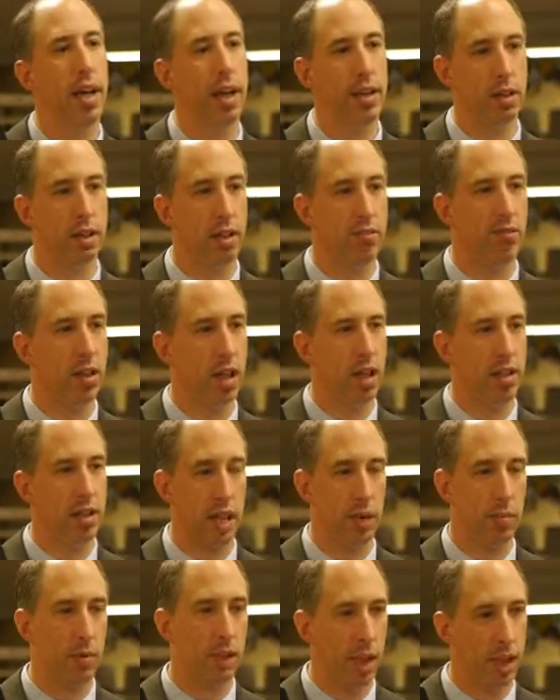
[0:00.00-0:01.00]
and you can fill out
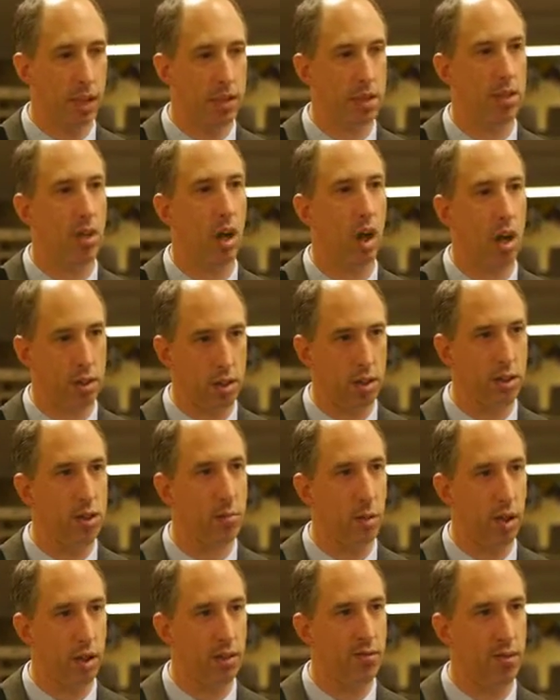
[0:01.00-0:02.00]
the application on your
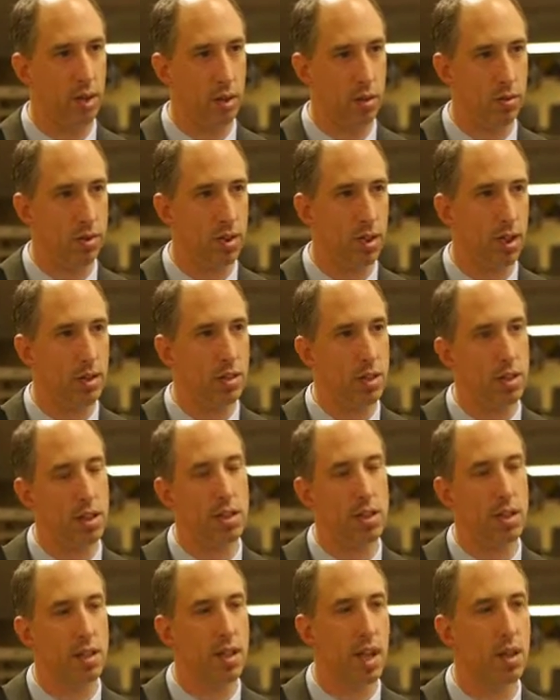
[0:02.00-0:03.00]
smartphone. So
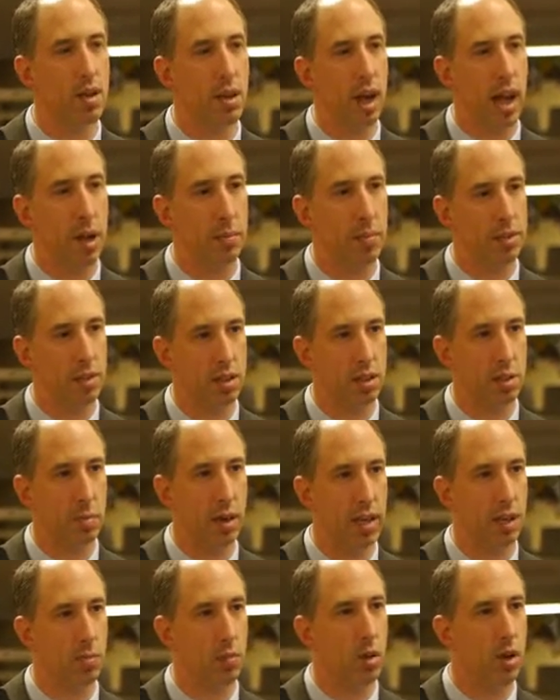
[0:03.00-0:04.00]
just another option to
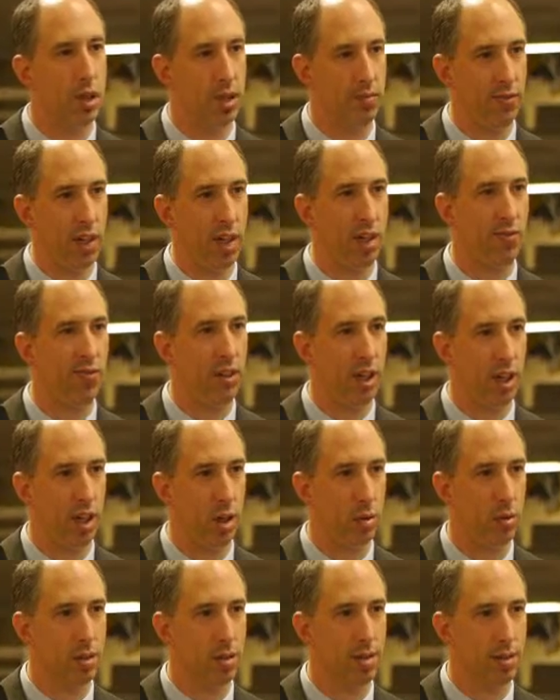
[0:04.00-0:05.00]
make it more convenient for you.